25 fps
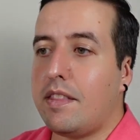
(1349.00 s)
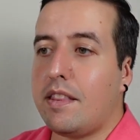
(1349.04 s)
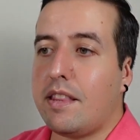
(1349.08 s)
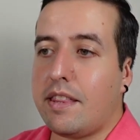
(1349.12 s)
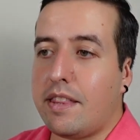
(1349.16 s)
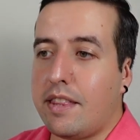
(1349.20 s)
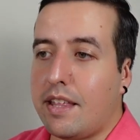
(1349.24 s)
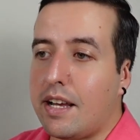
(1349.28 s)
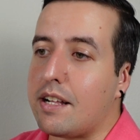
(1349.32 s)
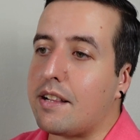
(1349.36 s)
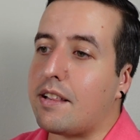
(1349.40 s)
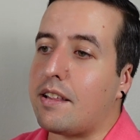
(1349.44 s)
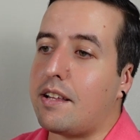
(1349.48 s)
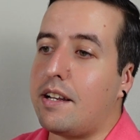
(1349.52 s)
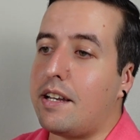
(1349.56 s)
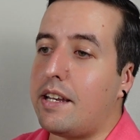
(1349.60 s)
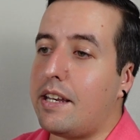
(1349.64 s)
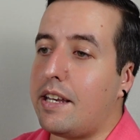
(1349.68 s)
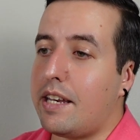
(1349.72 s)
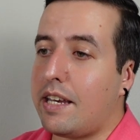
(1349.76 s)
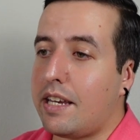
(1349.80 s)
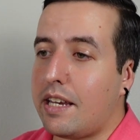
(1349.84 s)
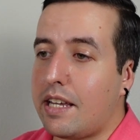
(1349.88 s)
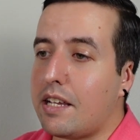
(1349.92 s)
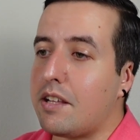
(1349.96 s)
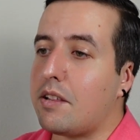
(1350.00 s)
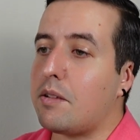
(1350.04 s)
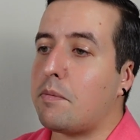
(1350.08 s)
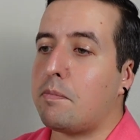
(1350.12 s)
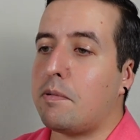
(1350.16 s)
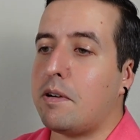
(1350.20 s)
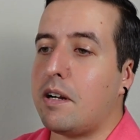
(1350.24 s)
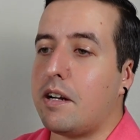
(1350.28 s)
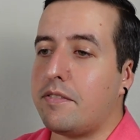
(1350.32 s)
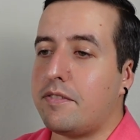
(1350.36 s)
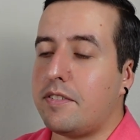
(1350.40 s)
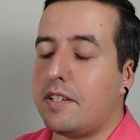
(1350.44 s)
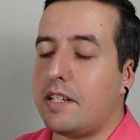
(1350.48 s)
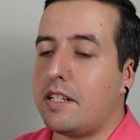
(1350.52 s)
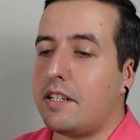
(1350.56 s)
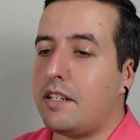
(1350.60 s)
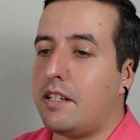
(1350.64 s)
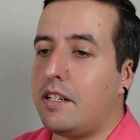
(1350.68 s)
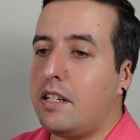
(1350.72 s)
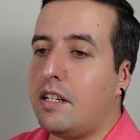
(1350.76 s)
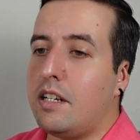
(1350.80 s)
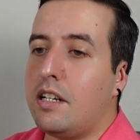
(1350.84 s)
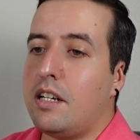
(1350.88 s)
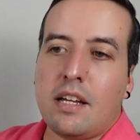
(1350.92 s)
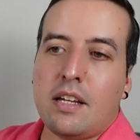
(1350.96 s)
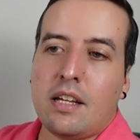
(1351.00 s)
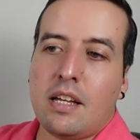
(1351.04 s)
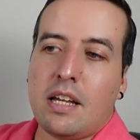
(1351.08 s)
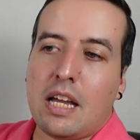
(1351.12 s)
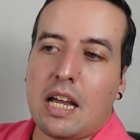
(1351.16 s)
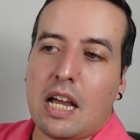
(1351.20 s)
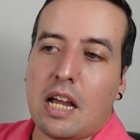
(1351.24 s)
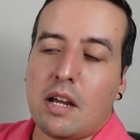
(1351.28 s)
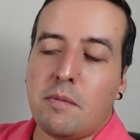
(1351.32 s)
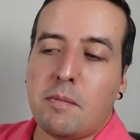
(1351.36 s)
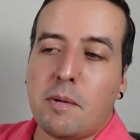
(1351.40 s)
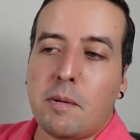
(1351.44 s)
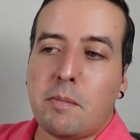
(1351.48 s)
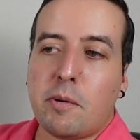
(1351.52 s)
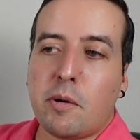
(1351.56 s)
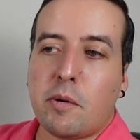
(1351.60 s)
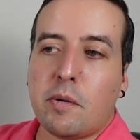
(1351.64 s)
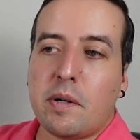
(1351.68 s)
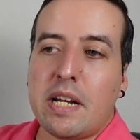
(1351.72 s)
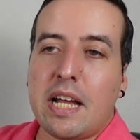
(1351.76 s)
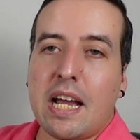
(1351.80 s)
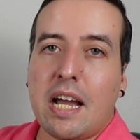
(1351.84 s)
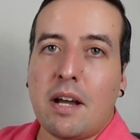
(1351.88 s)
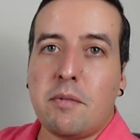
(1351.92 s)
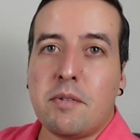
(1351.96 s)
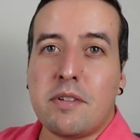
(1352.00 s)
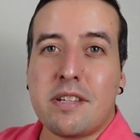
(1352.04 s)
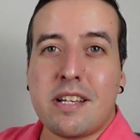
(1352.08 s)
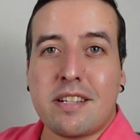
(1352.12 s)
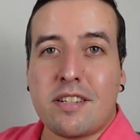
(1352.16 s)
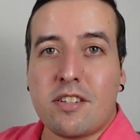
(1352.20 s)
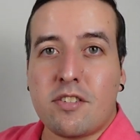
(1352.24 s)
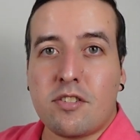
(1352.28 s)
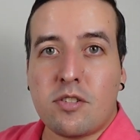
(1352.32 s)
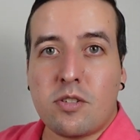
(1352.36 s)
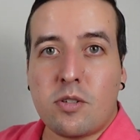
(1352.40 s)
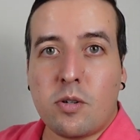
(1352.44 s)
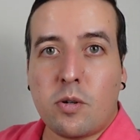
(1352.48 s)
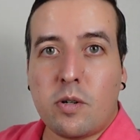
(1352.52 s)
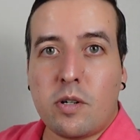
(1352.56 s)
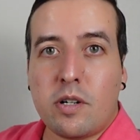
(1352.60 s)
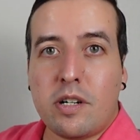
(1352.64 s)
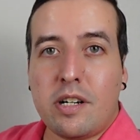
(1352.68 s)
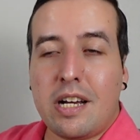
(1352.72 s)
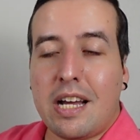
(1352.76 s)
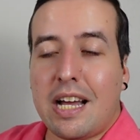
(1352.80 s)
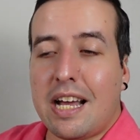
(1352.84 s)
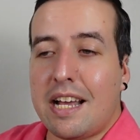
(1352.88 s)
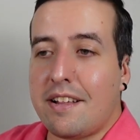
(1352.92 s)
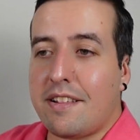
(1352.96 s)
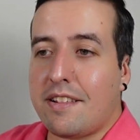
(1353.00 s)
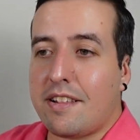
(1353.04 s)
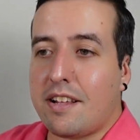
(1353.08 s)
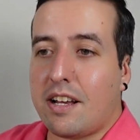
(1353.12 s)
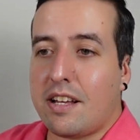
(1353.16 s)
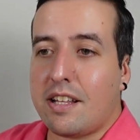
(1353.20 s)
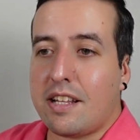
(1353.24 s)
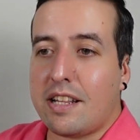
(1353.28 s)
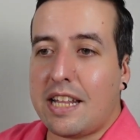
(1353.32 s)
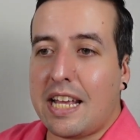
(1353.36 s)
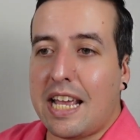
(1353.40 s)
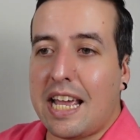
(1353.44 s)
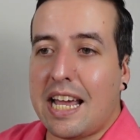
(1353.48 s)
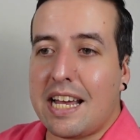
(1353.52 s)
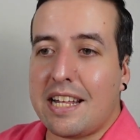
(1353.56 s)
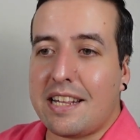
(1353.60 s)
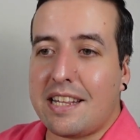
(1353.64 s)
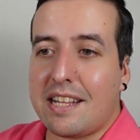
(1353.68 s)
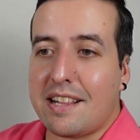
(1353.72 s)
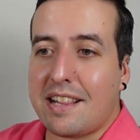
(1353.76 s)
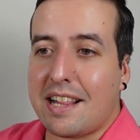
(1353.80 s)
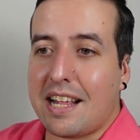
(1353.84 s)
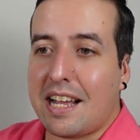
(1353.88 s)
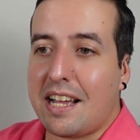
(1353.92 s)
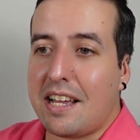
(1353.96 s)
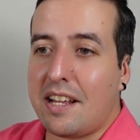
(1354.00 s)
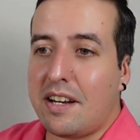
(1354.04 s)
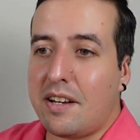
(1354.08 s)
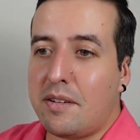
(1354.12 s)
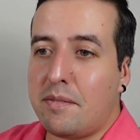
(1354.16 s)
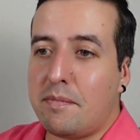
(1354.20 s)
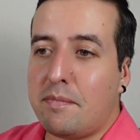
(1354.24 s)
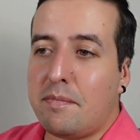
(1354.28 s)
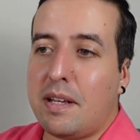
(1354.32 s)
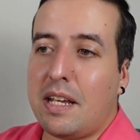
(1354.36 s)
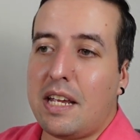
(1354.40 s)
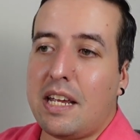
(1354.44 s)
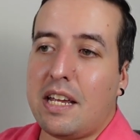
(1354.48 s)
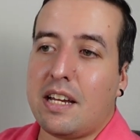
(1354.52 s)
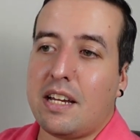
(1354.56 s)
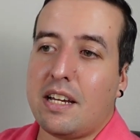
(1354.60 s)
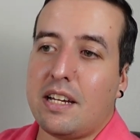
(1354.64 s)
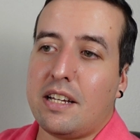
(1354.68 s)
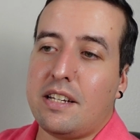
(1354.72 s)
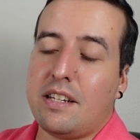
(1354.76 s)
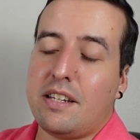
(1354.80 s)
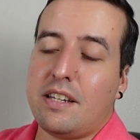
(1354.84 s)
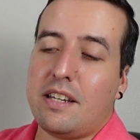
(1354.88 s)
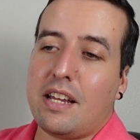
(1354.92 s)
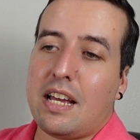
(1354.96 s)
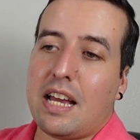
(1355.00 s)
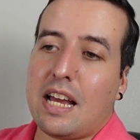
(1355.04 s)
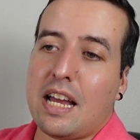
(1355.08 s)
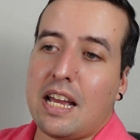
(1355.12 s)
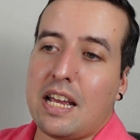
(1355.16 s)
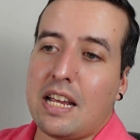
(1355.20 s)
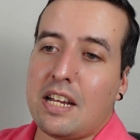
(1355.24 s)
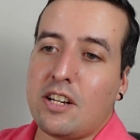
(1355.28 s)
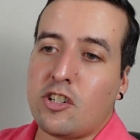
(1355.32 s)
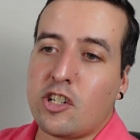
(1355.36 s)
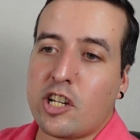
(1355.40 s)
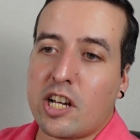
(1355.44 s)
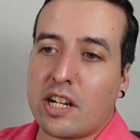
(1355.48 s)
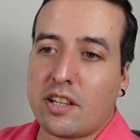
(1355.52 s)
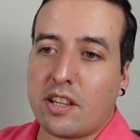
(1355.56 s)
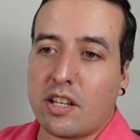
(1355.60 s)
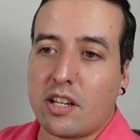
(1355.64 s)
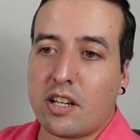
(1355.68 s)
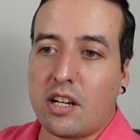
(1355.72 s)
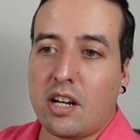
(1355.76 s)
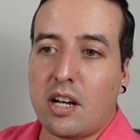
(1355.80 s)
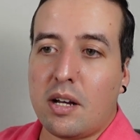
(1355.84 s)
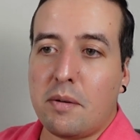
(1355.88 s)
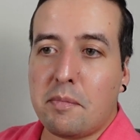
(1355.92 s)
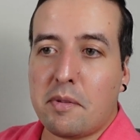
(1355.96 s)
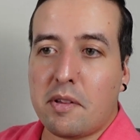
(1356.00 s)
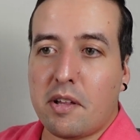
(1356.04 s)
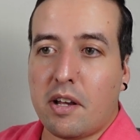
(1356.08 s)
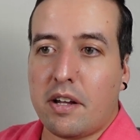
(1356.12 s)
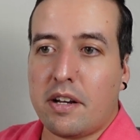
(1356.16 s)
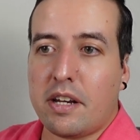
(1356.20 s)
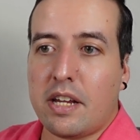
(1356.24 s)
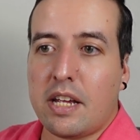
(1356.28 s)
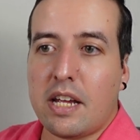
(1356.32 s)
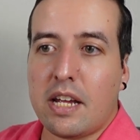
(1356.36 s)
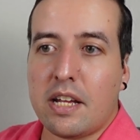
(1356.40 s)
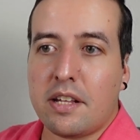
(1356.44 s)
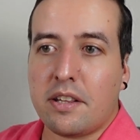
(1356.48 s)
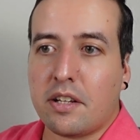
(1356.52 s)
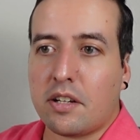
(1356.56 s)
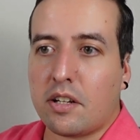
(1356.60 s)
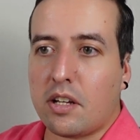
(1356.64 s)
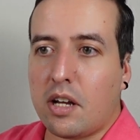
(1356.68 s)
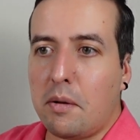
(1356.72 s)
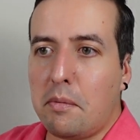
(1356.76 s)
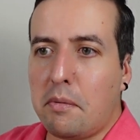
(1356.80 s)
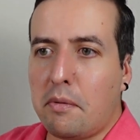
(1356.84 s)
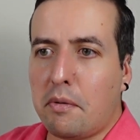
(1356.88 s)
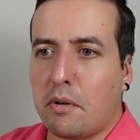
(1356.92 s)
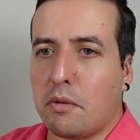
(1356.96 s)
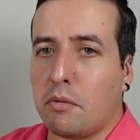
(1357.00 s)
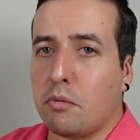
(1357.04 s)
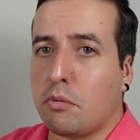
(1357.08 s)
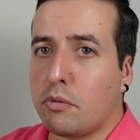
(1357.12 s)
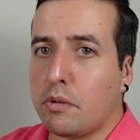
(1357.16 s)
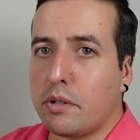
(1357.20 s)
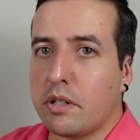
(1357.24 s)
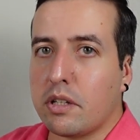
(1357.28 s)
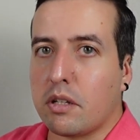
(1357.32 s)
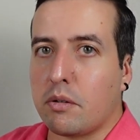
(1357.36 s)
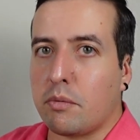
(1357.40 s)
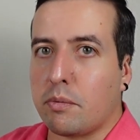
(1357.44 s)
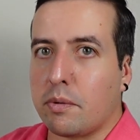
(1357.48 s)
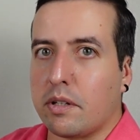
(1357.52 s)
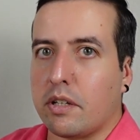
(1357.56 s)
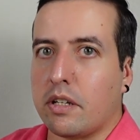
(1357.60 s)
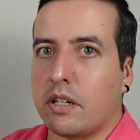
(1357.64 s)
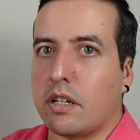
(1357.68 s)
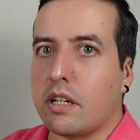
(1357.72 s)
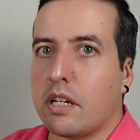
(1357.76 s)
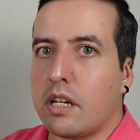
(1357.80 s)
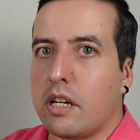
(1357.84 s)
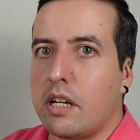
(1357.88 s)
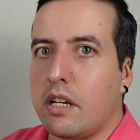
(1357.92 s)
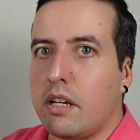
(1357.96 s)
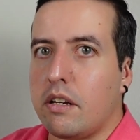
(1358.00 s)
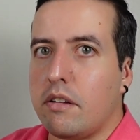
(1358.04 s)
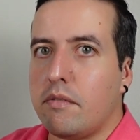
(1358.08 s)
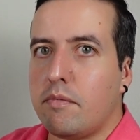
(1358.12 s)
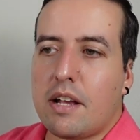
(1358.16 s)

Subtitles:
That's a nice profit. I remember when I was at the store, I saw that they had this item, and I checked the comps on it, and the comps were really, really good.